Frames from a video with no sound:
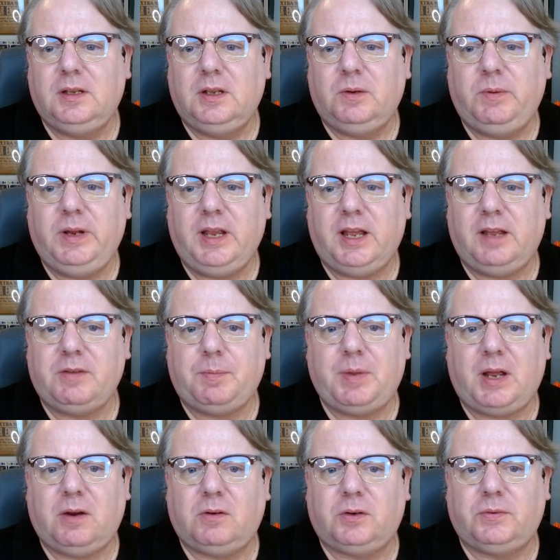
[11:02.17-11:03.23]
we have a
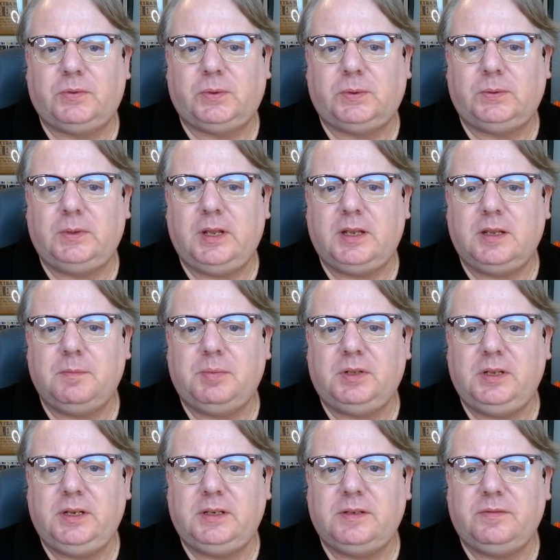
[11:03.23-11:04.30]
powerful and
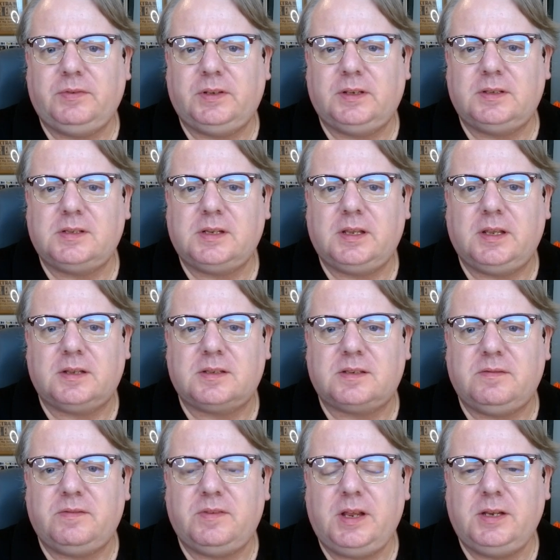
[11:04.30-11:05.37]
complete defense against
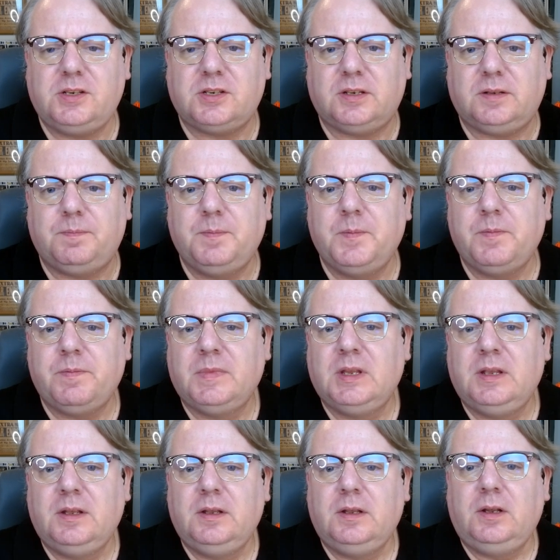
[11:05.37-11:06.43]
invasion."
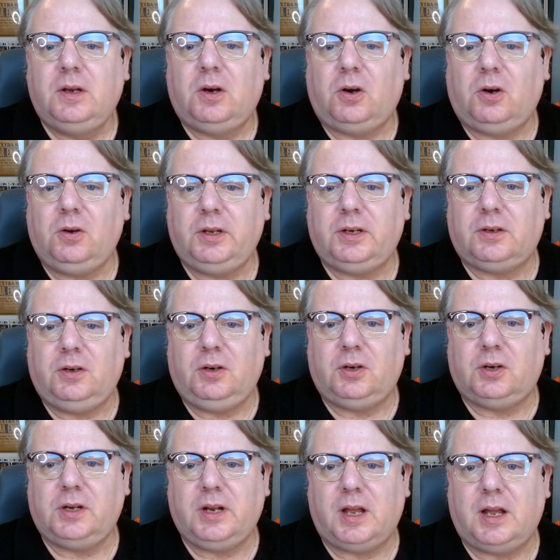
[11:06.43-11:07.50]
Earlier,
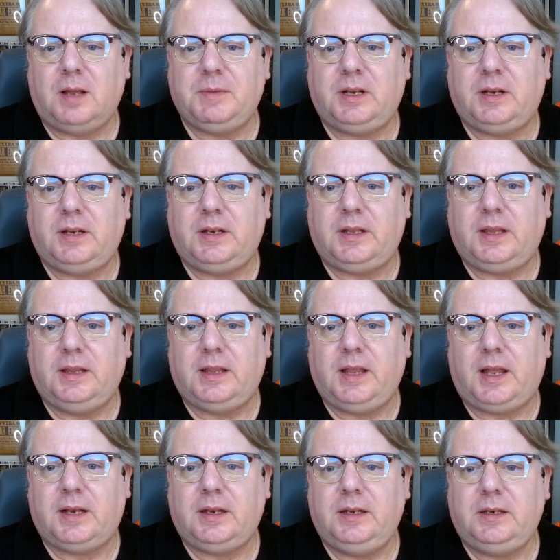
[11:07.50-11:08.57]
Hurd commented
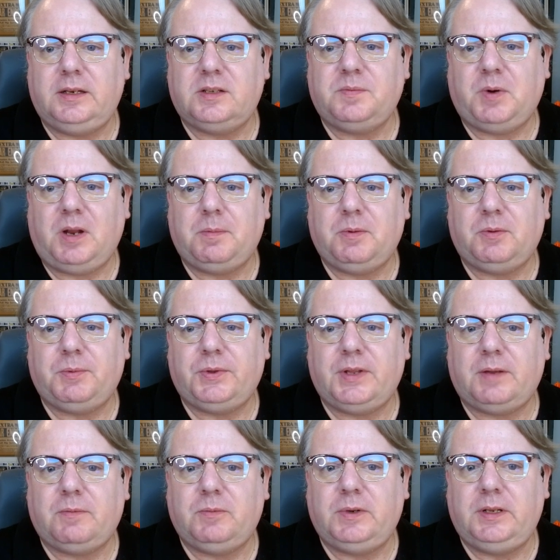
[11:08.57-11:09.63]
that it is probable
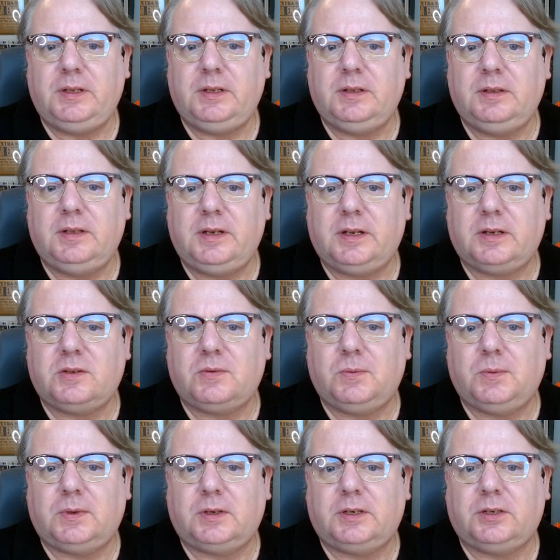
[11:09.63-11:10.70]
that when the next
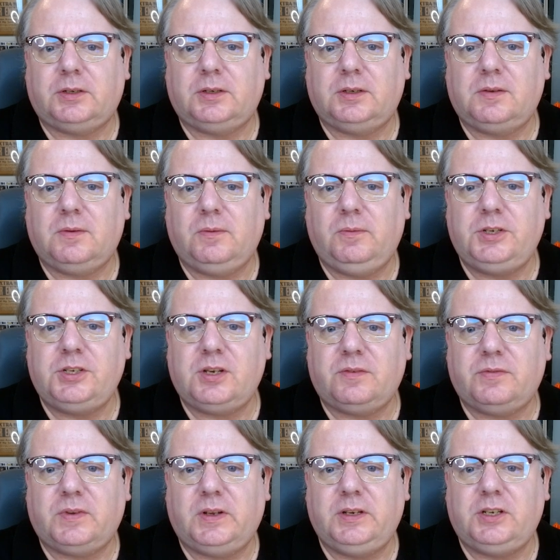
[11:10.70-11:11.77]
war occurs, we shall
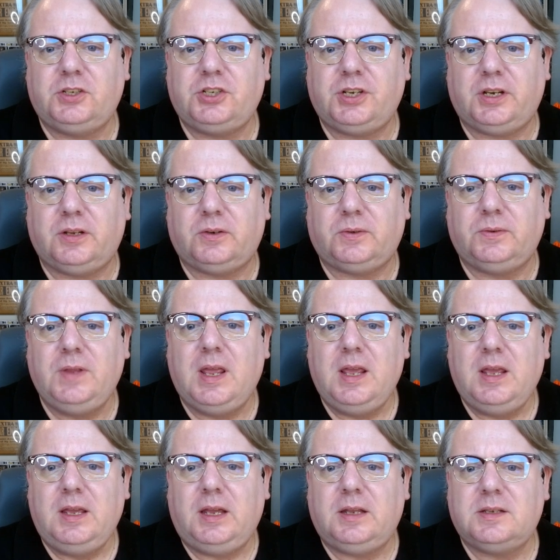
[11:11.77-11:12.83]
find the Channel
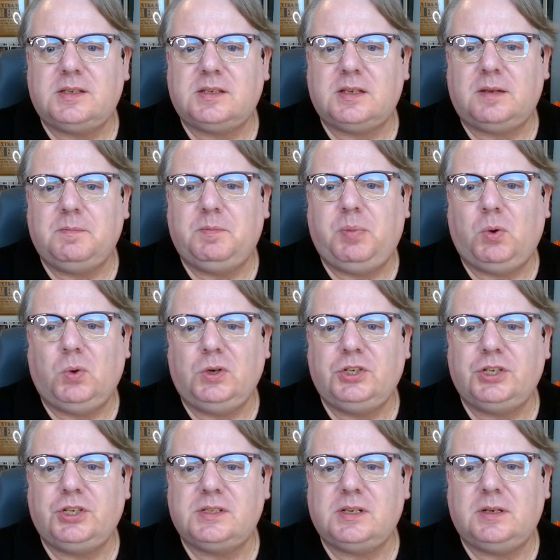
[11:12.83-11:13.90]
and some
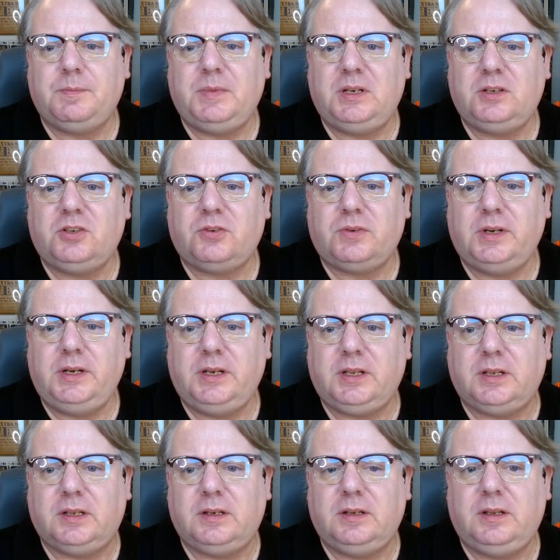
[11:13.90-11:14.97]
portions of the
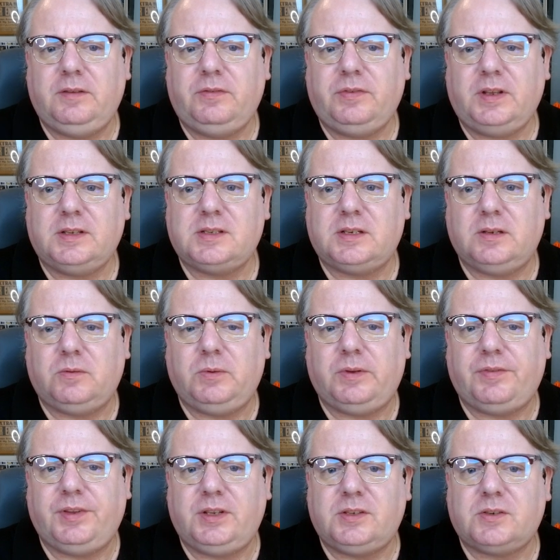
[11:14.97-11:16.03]
Mediterranean infested with
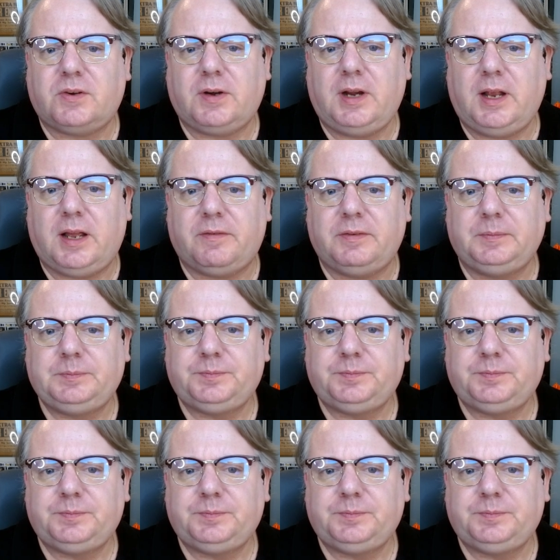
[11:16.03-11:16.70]
these craft.